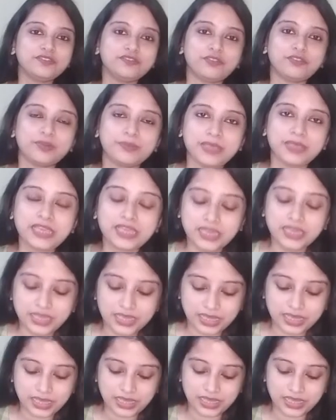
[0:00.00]
for
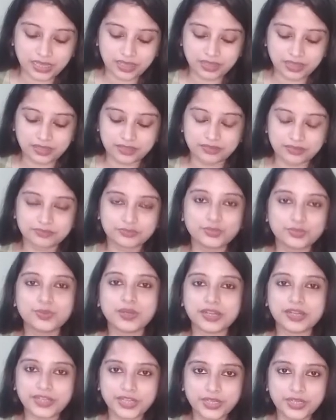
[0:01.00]
me
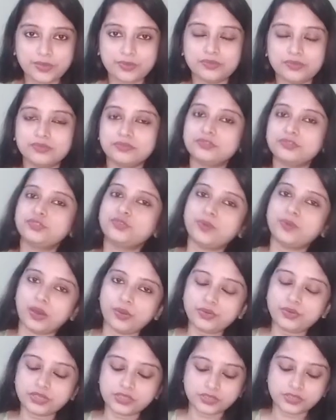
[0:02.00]
to continue
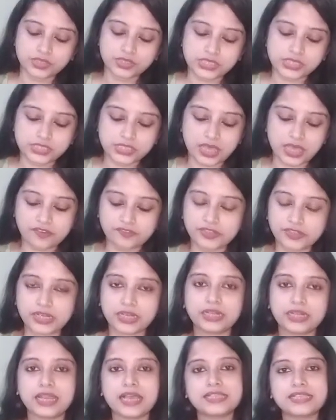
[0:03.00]
throughout. So this half an
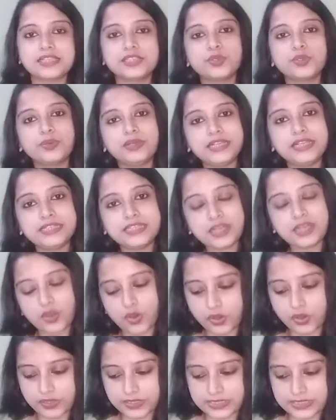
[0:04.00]
hour class is only
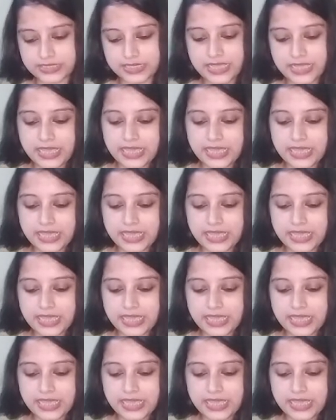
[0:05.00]
till August.